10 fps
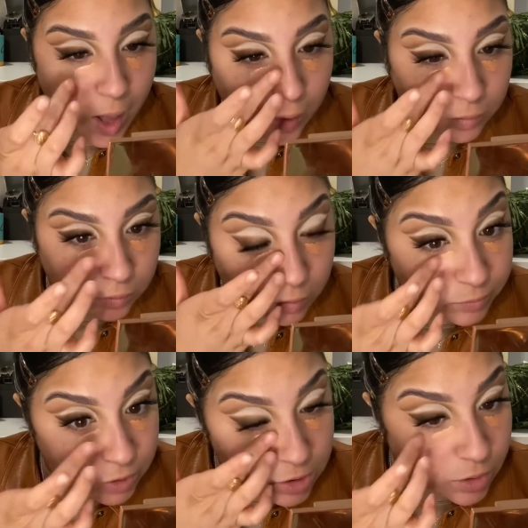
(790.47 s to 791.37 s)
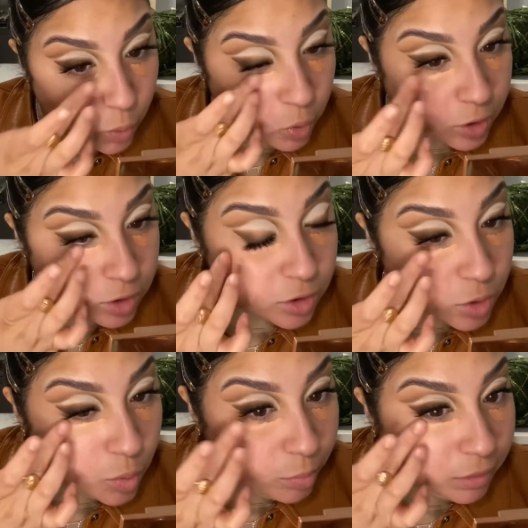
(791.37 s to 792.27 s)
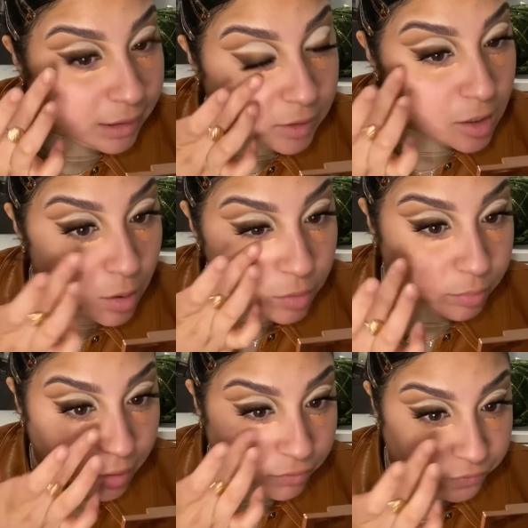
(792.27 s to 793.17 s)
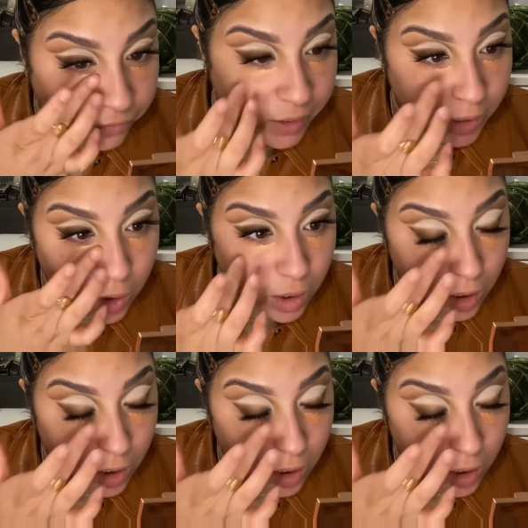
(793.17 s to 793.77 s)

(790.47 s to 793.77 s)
And I'm just going to blend it out with my finger.